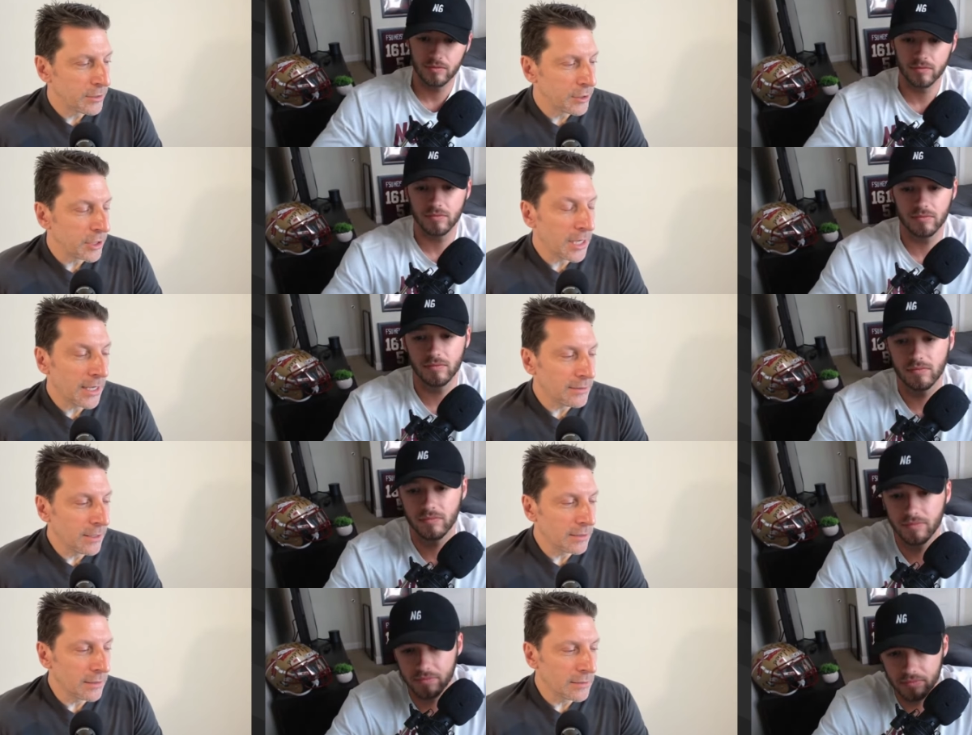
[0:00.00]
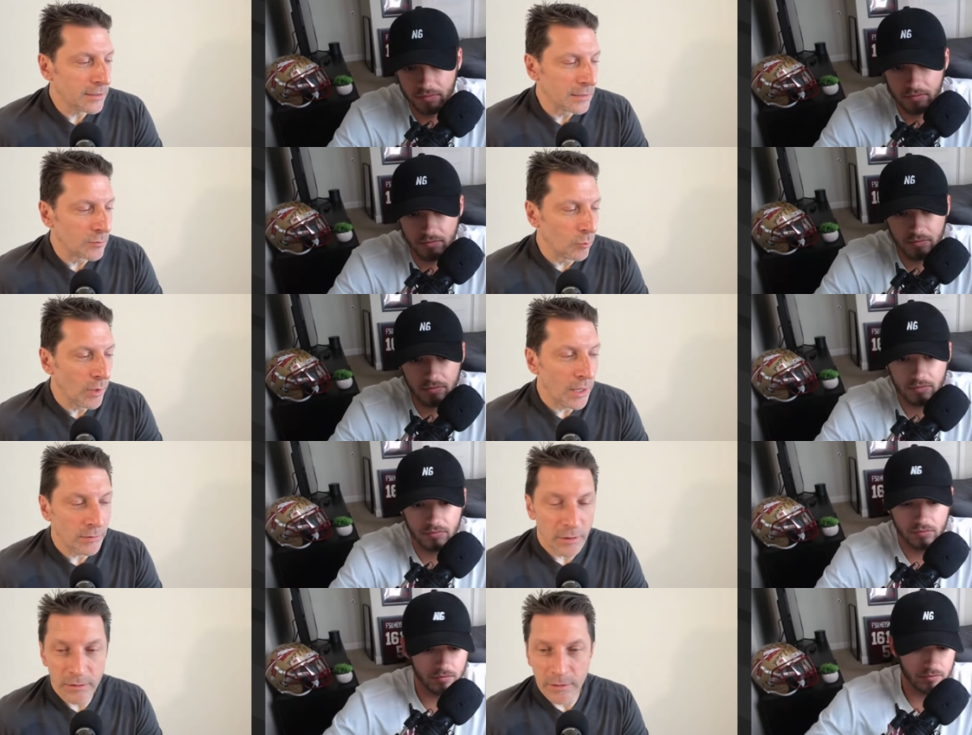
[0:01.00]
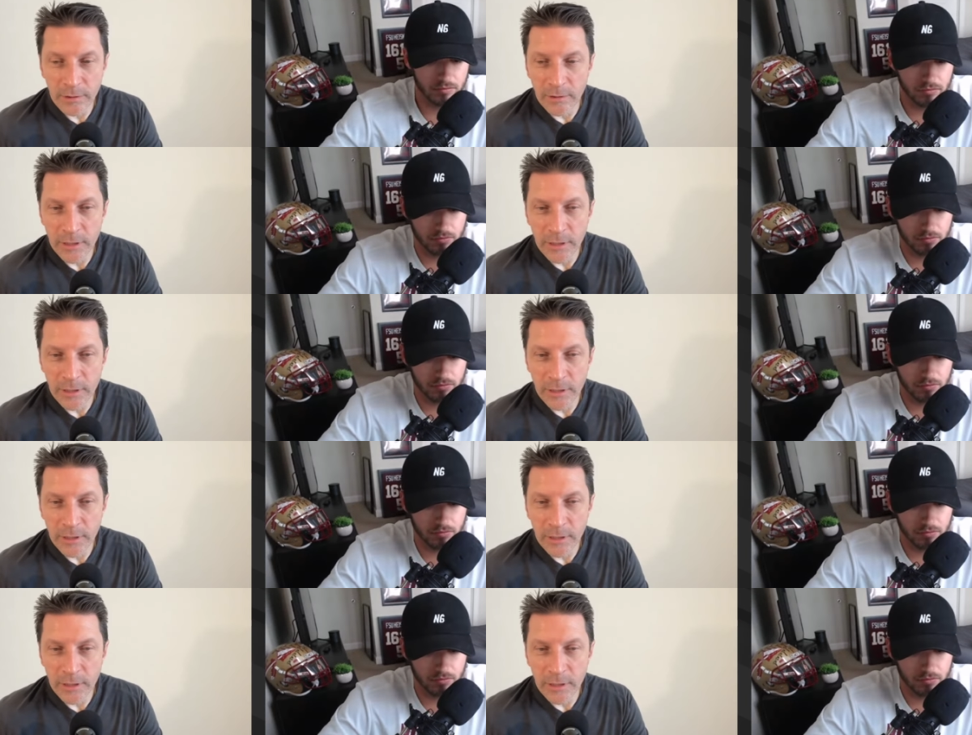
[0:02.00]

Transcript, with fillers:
Speaker 1: Ja'Kai Douglas as well. Do you think they're going to